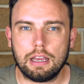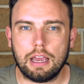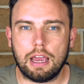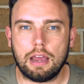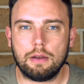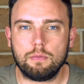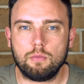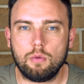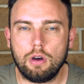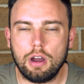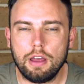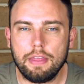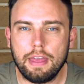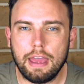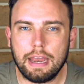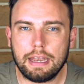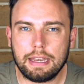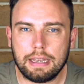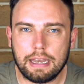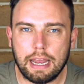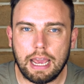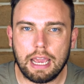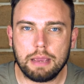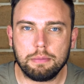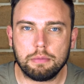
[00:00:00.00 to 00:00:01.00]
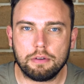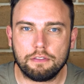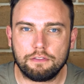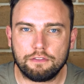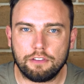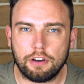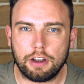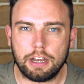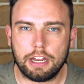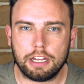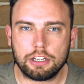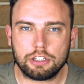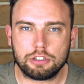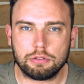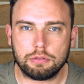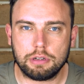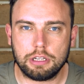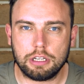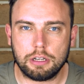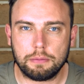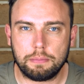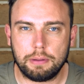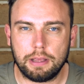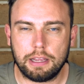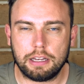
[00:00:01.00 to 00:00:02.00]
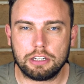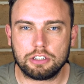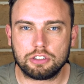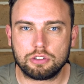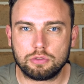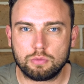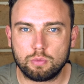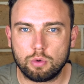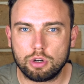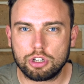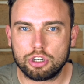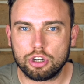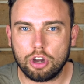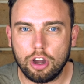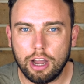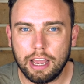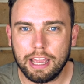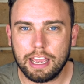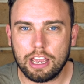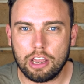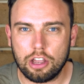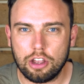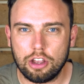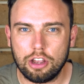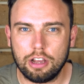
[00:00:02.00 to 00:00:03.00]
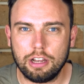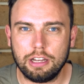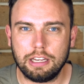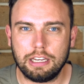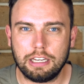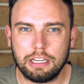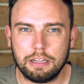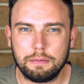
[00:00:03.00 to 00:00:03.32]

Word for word: and why that name of financial independence retire early,